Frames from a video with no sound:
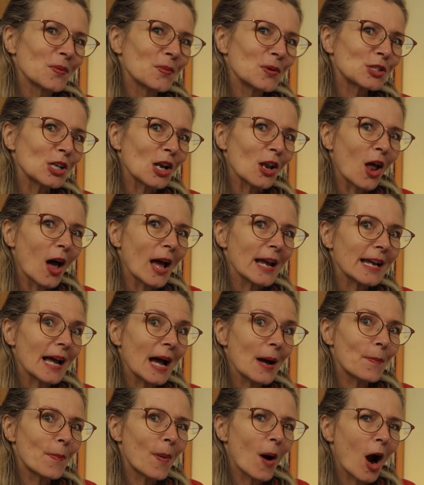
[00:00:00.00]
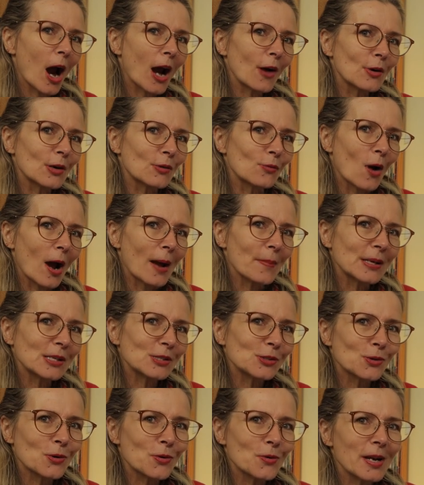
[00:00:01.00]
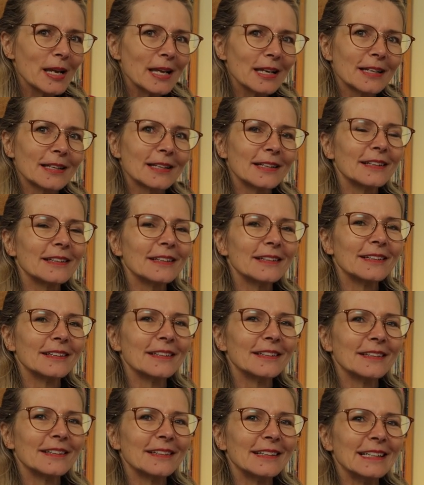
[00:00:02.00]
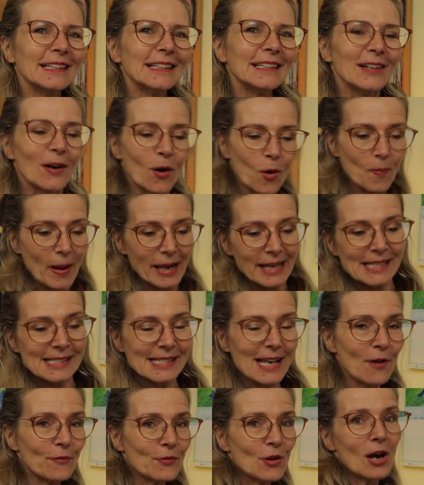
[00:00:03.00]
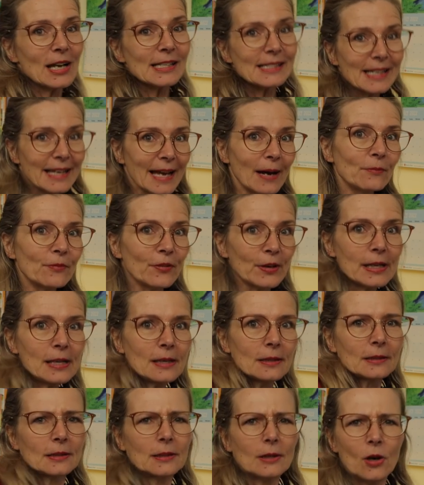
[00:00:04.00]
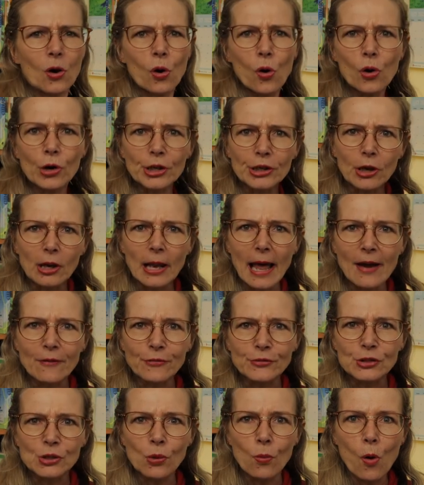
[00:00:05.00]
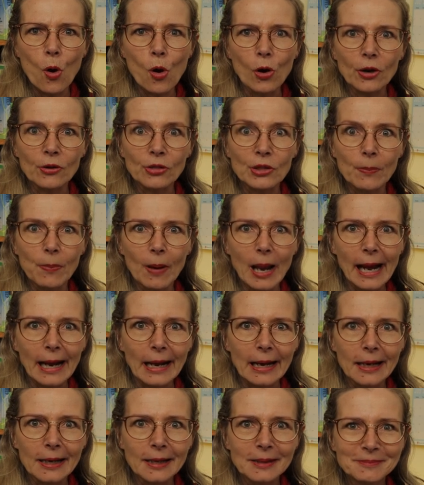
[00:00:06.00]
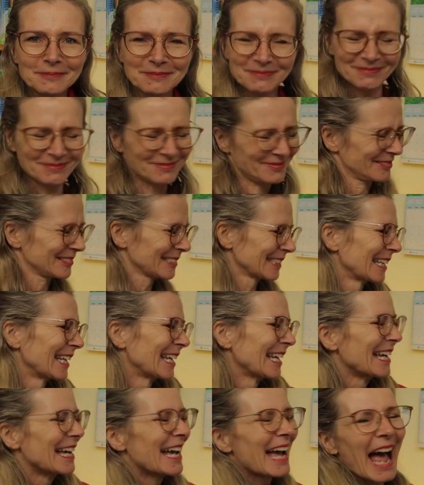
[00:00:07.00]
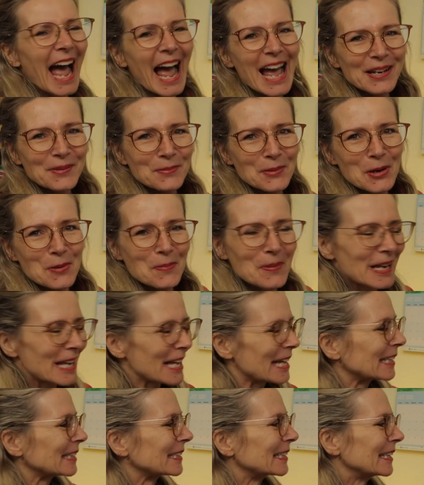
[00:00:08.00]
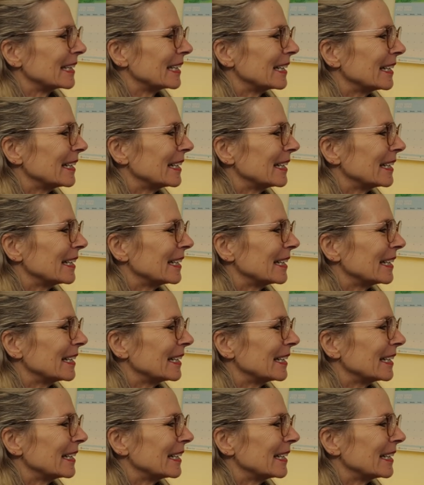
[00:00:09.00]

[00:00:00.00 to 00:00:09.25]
Would you like a pirate rhyming story? Or make yourself nice and comfy, or you'll have to walk the plank. And we'll begin.